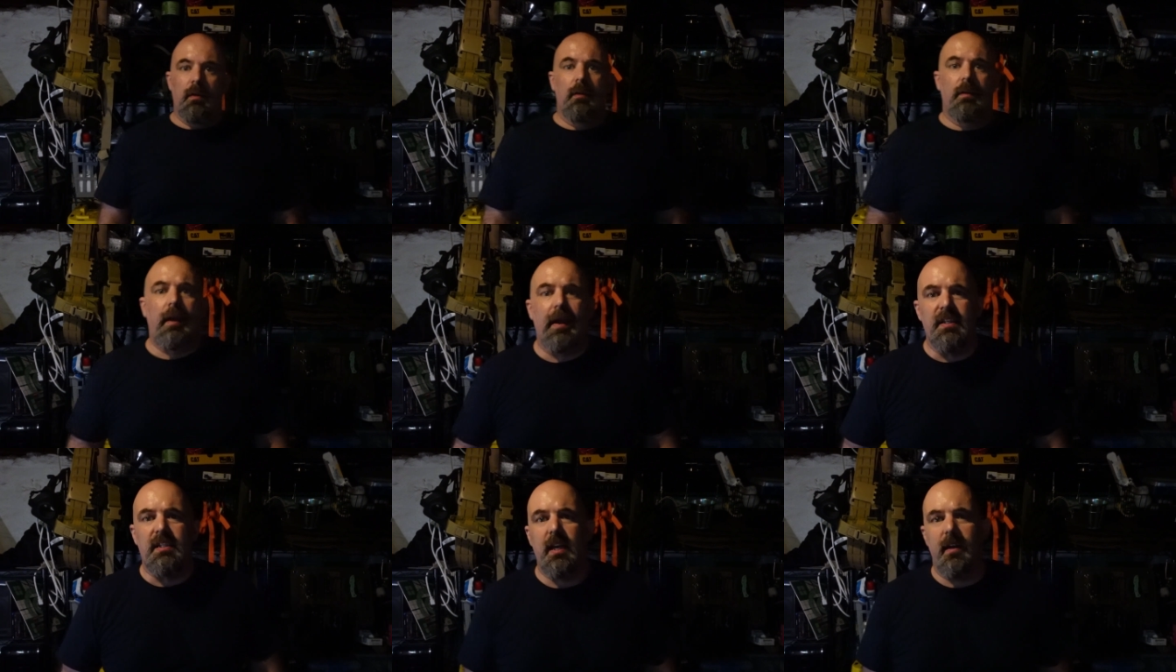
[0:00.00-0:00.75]
And
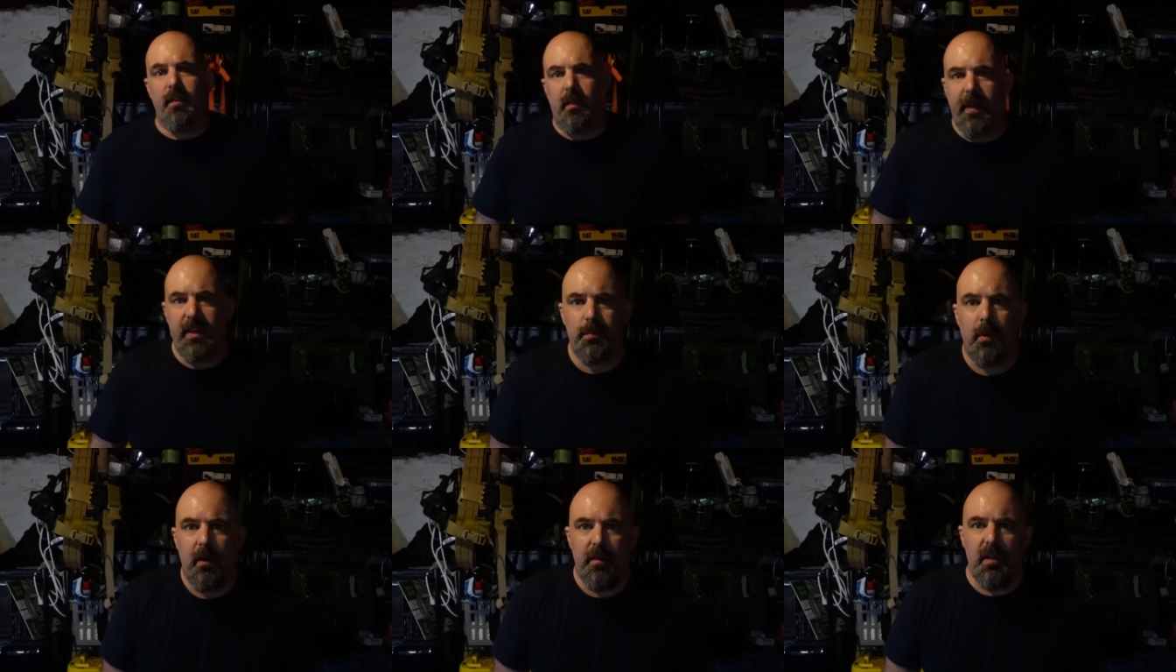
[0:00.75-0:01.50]
guys, kind of the last
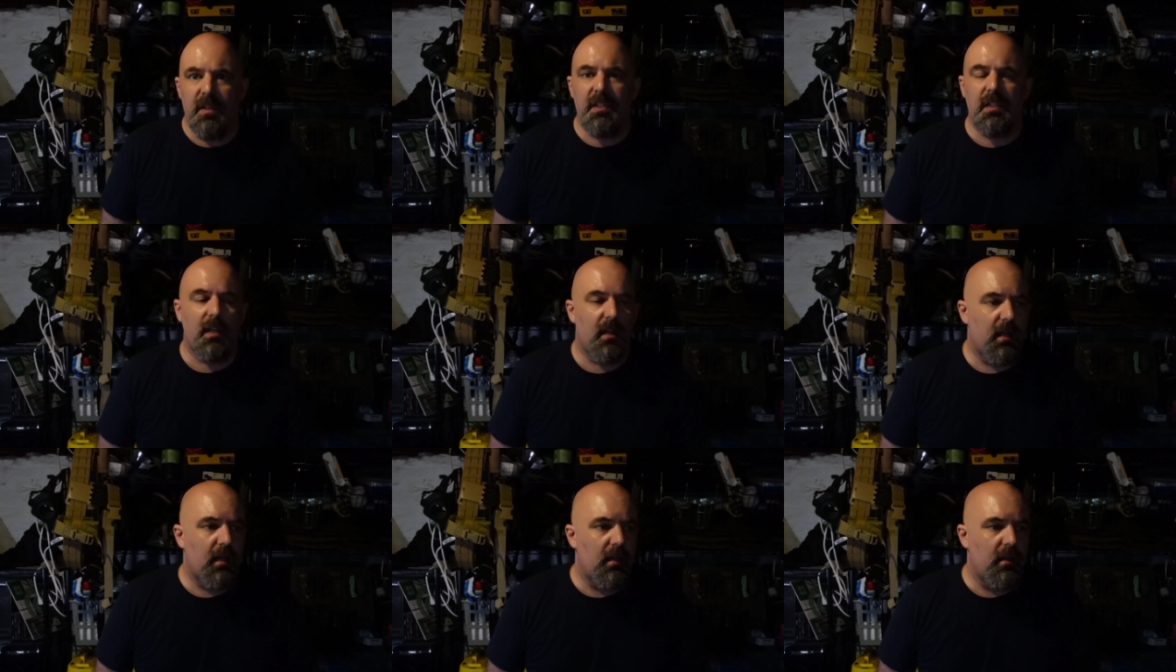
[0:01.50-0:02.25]
part of this,
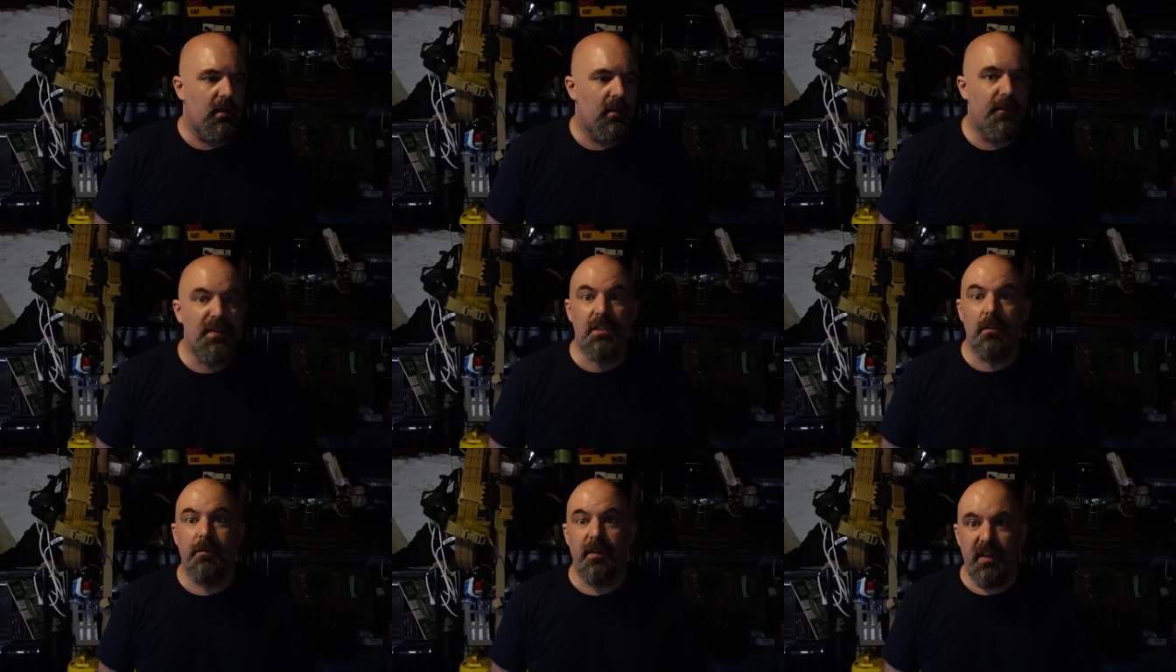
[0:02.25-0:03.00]

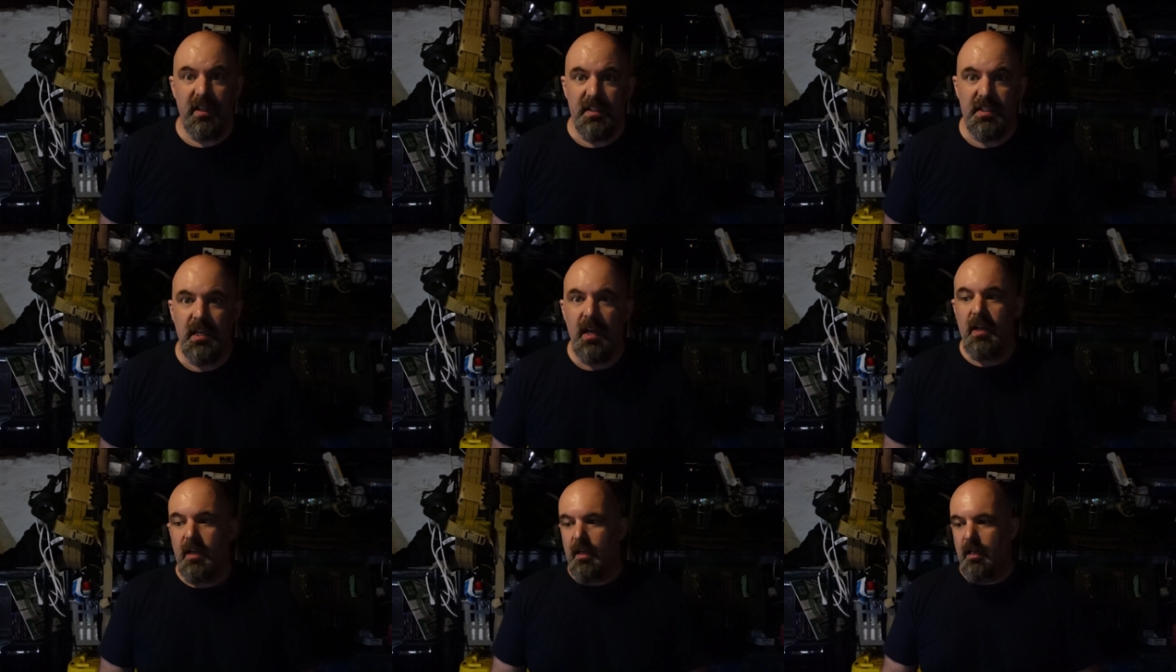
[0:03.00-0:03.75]
physical fitness.
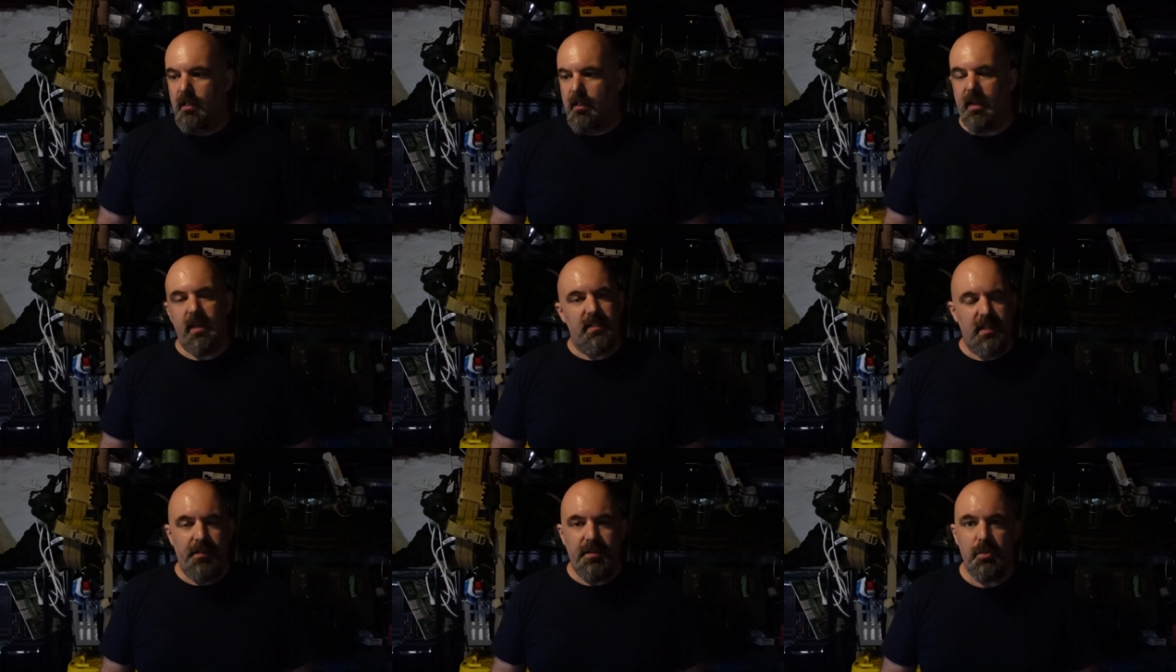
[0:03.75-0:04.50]
Like I
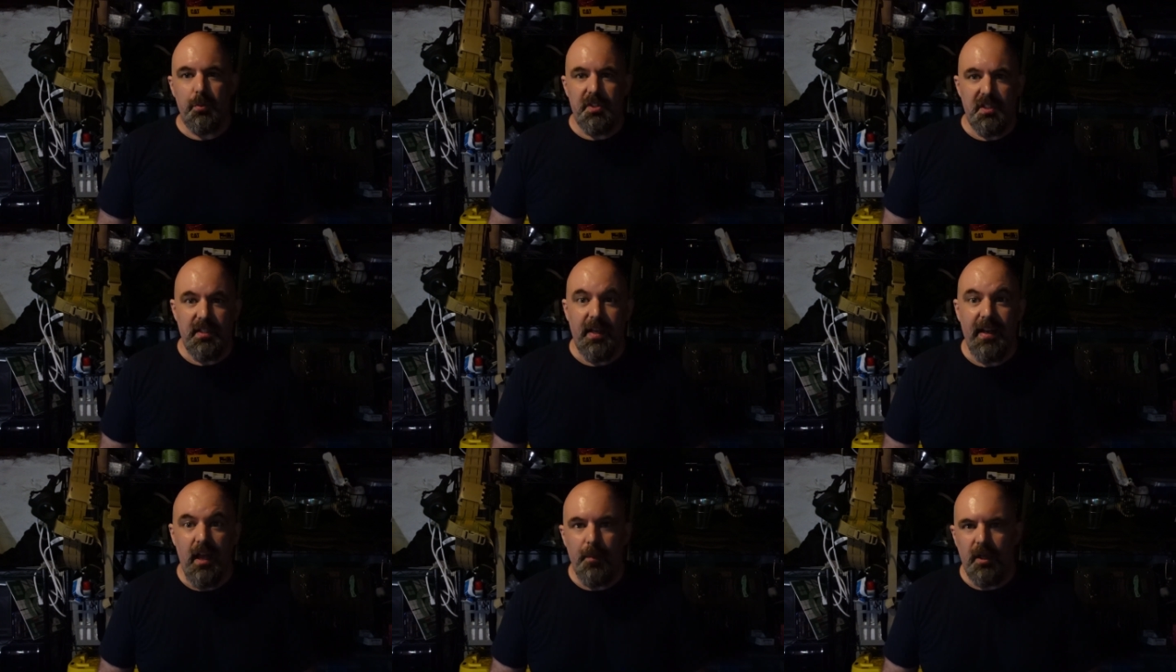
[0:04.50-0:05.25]
said, this was a
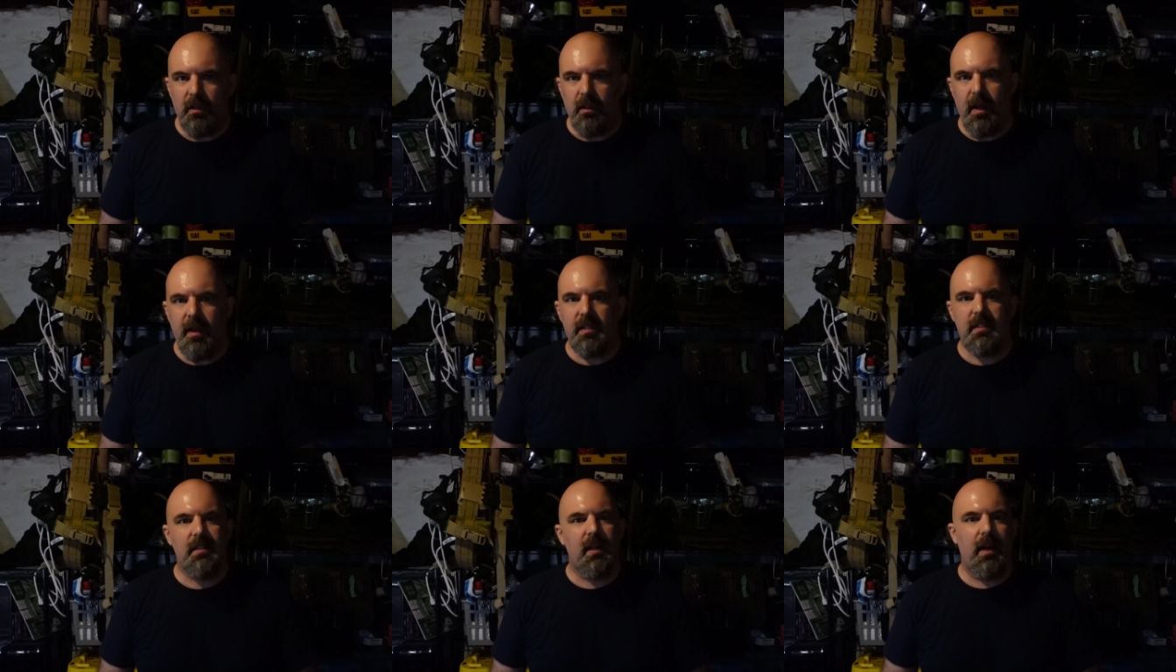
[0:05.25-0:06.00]
dynamic
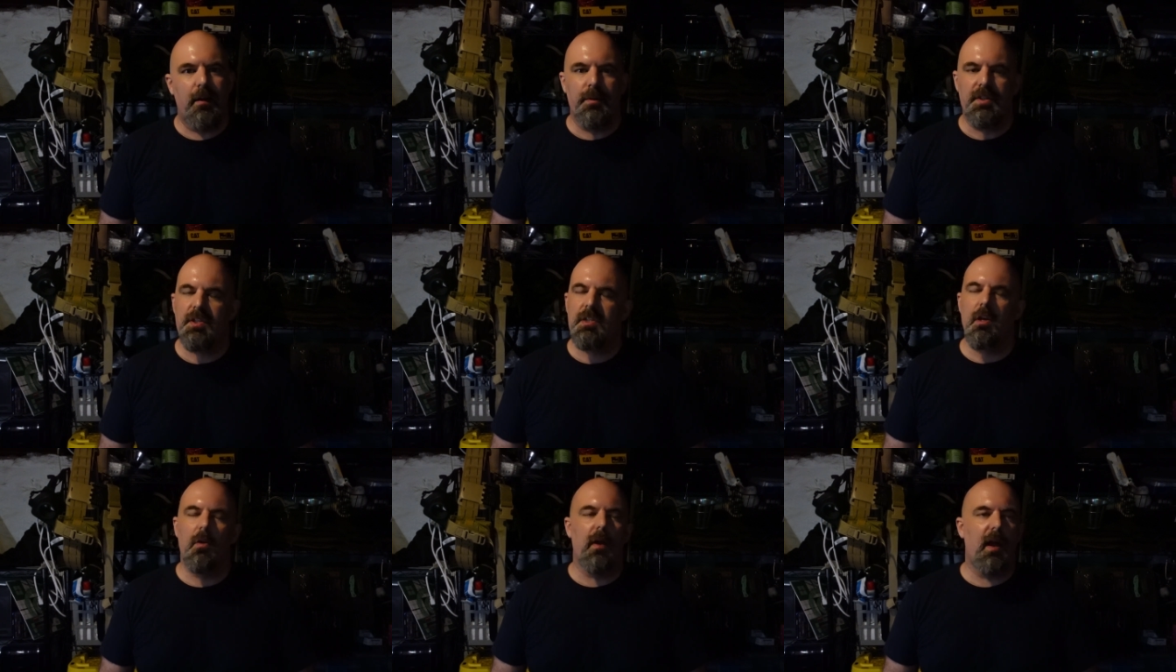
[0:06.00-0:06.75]
class. I was
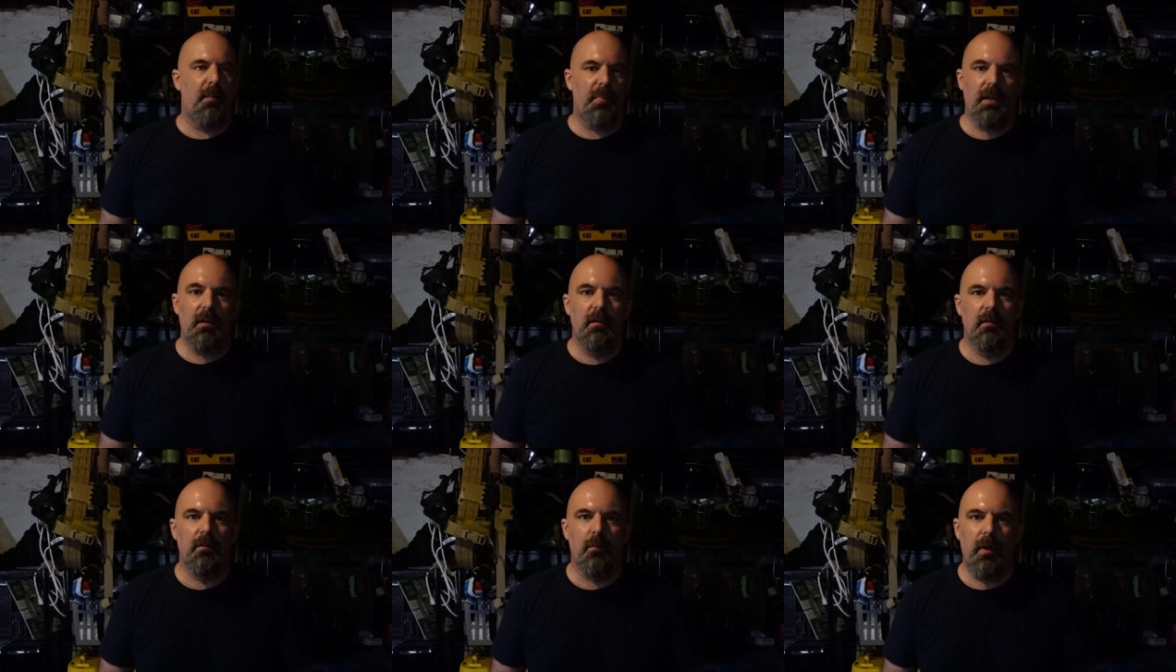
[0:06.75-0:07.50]
so happy
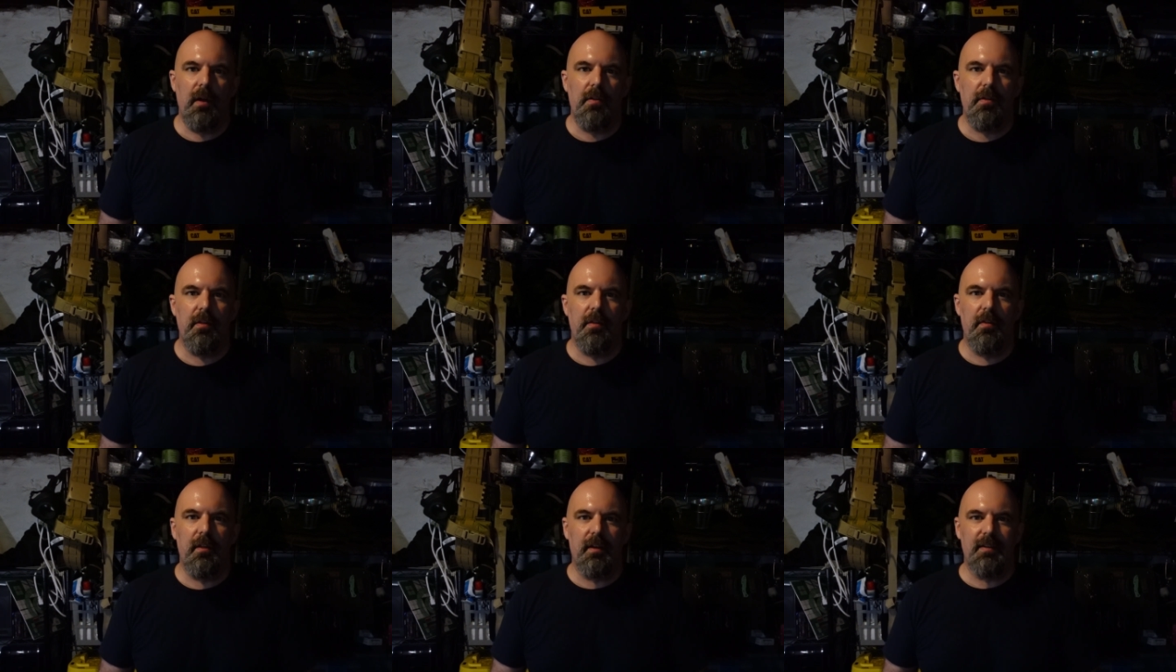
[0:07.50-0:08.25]
with the